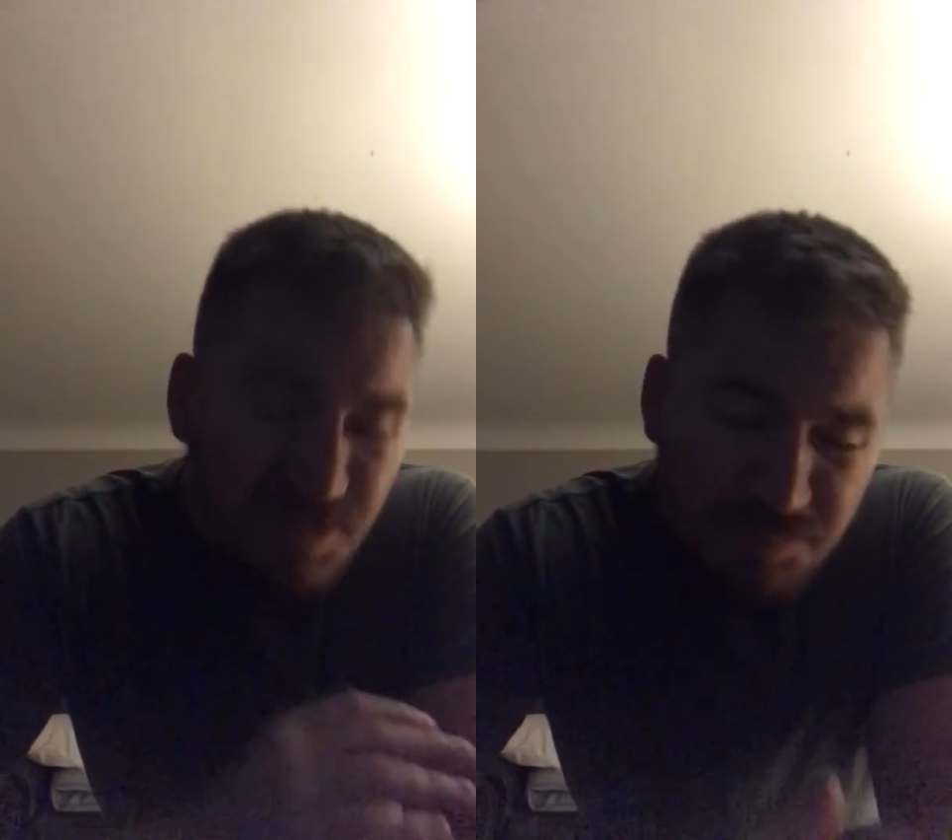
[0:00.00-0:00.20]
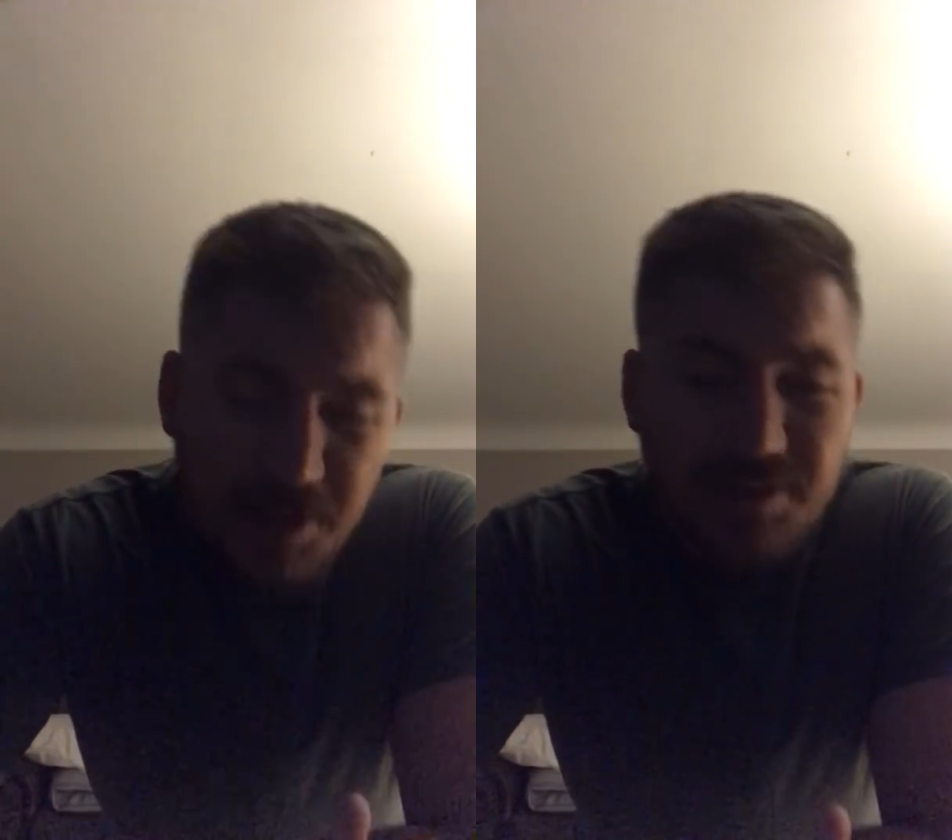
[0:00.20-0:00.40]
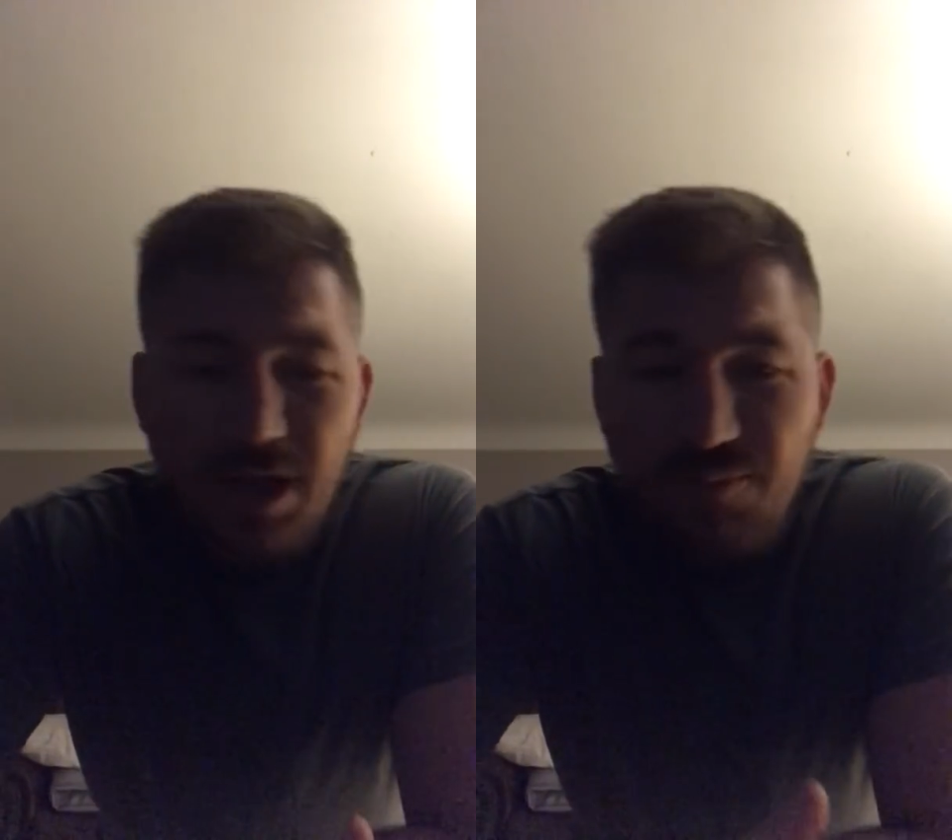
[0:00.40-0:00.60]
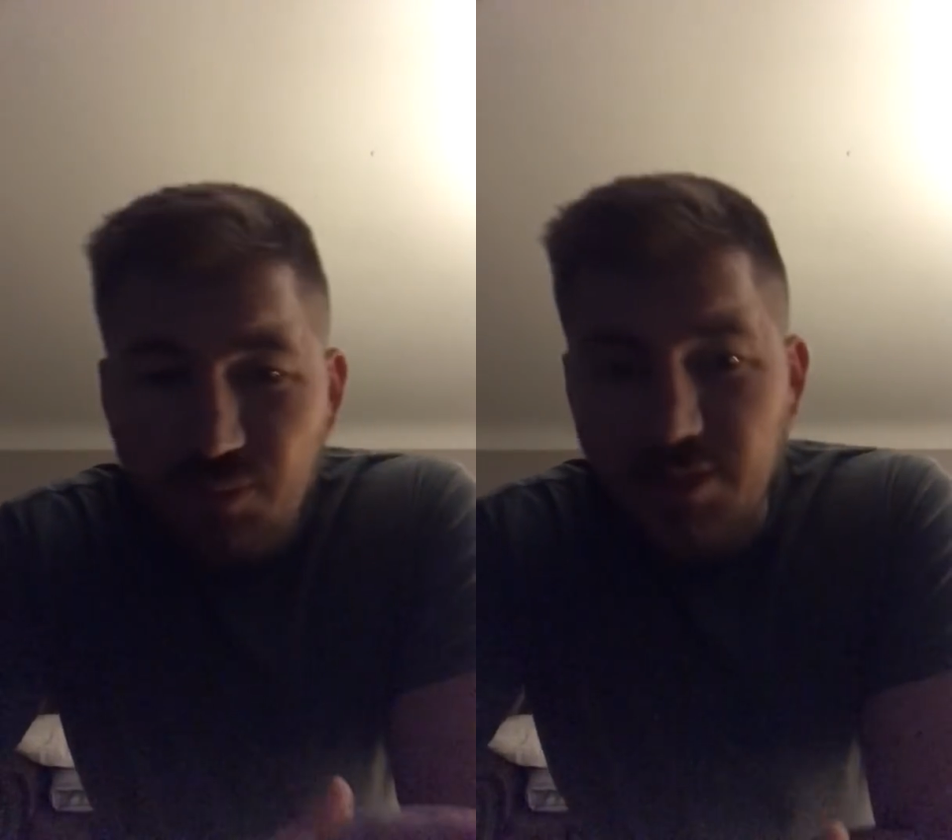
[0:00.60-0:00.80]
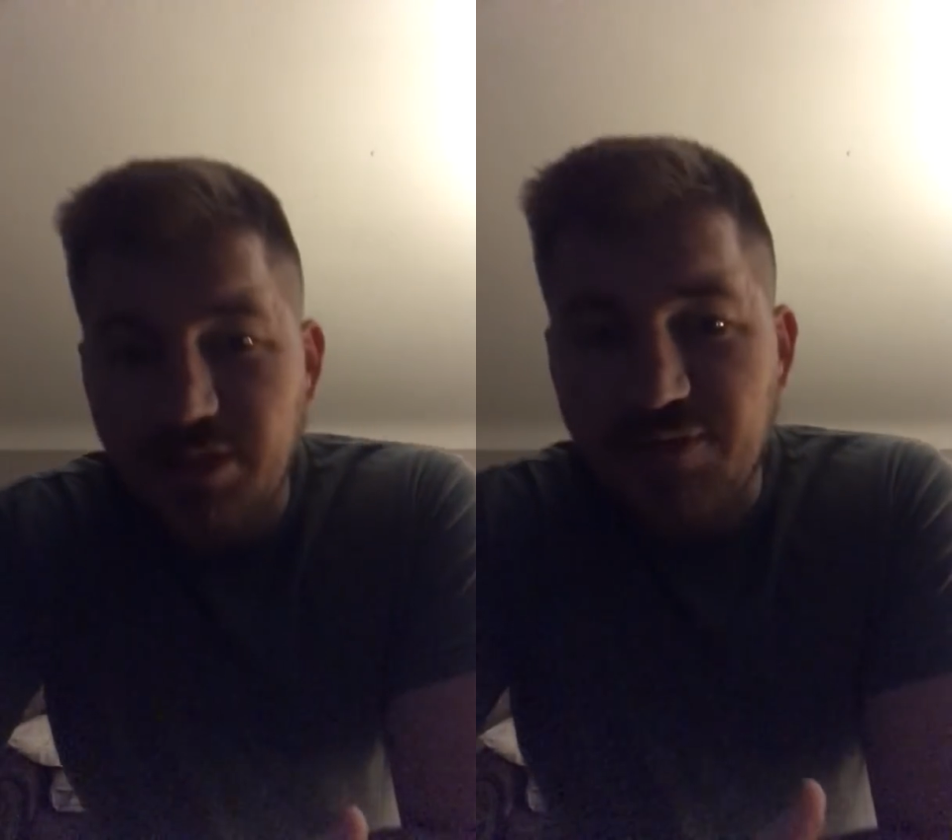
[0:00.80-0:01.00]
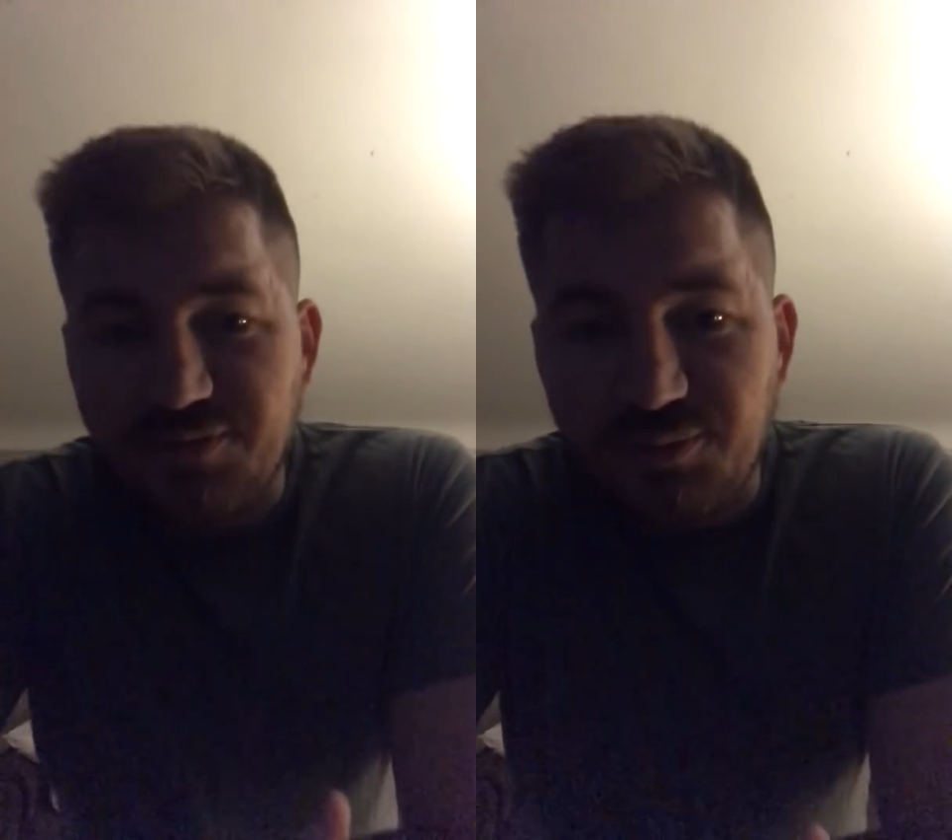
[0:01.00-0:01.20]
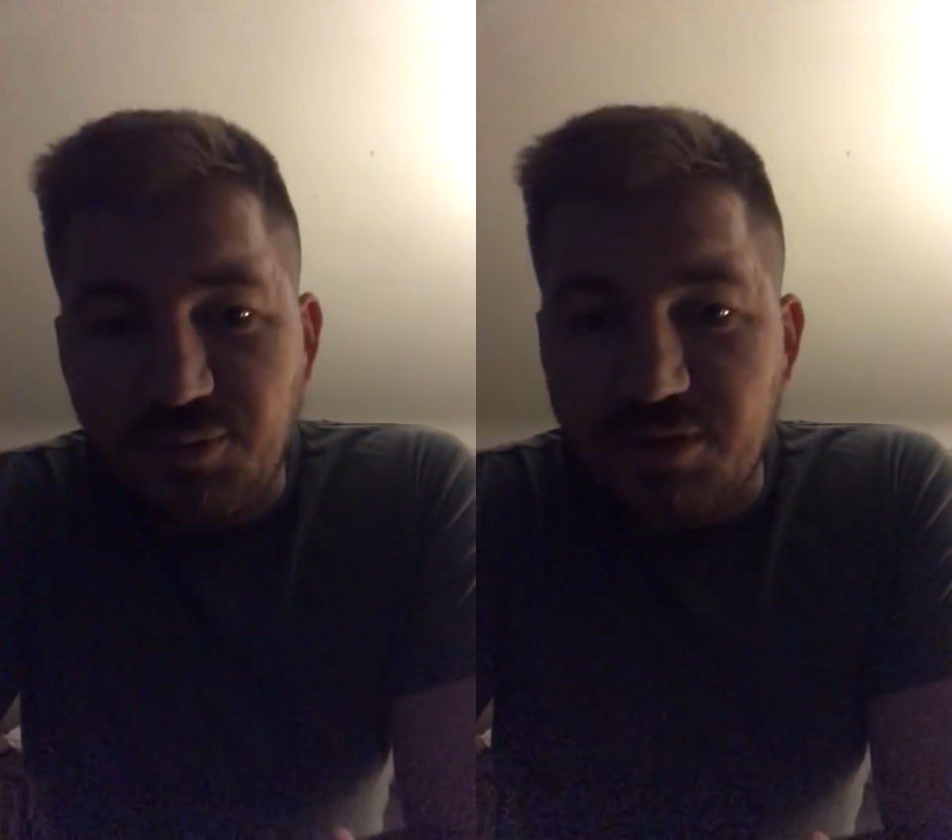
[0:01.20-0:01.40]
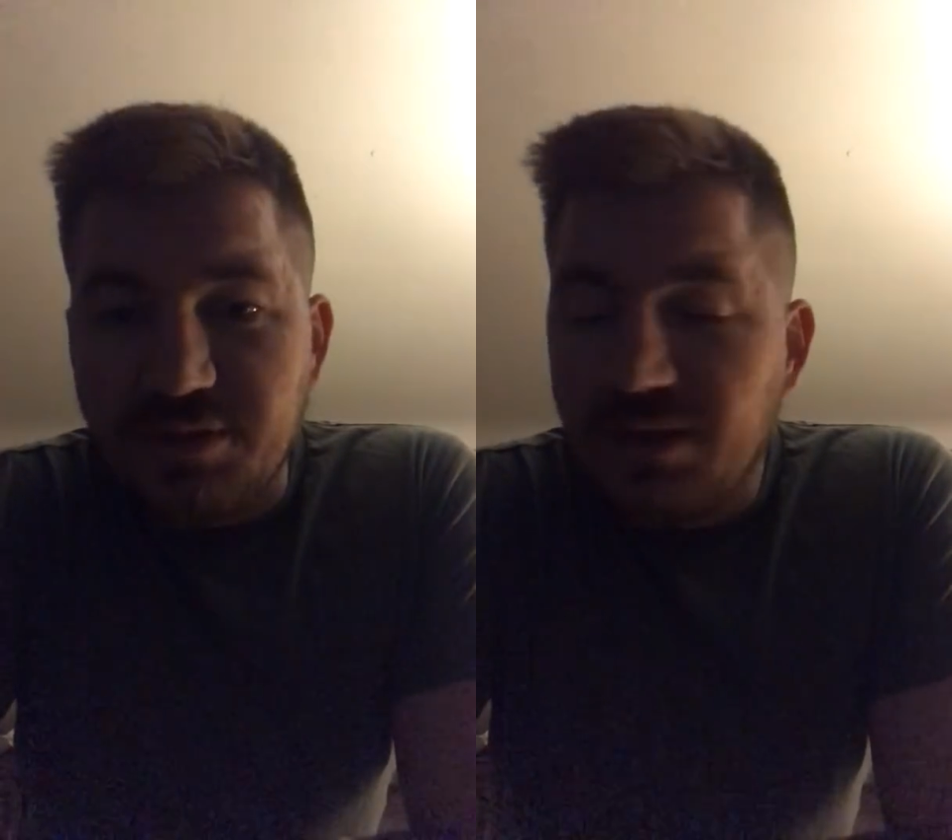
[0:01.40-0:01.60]
But I want
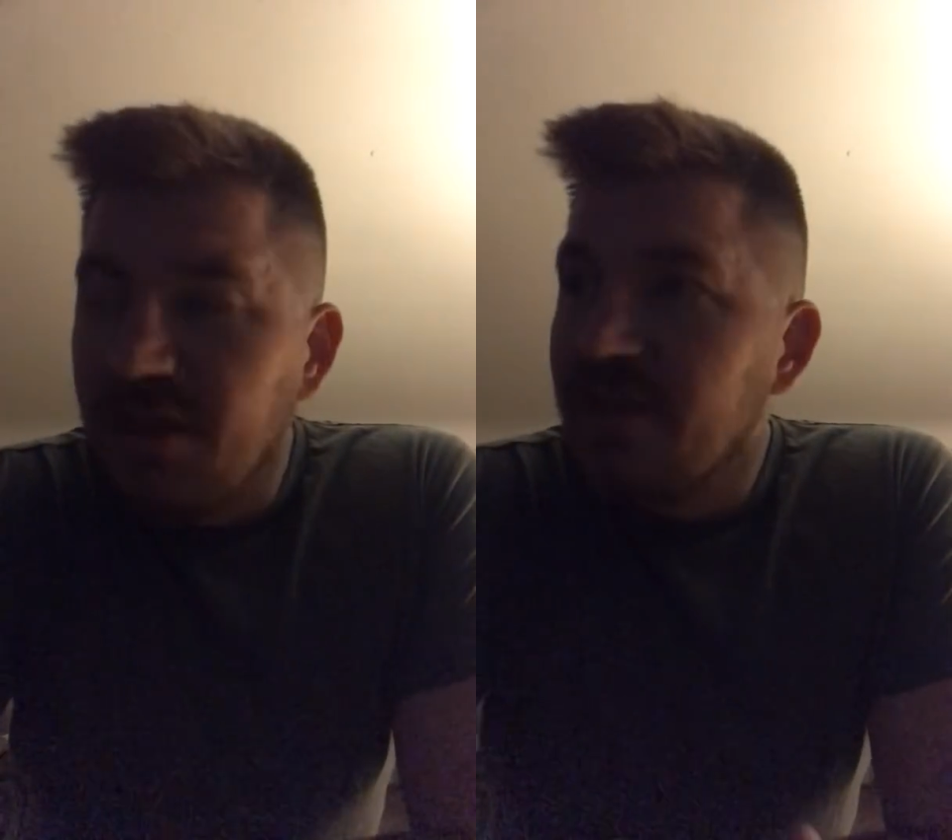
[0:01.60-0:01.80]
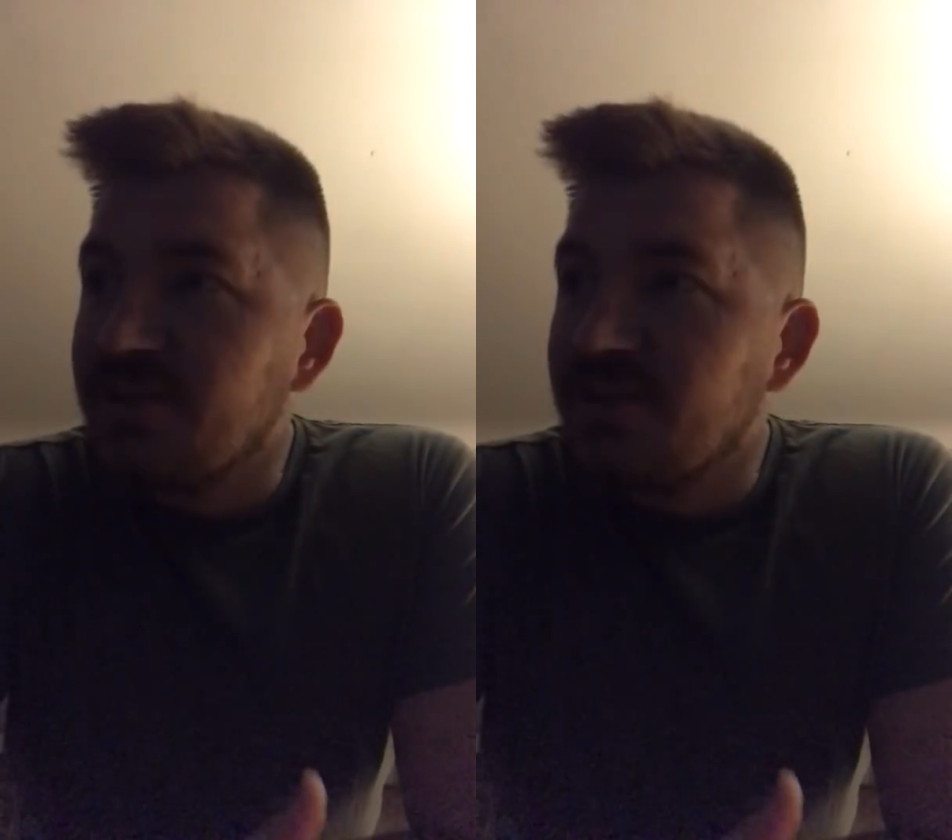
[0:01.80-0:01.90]
everyone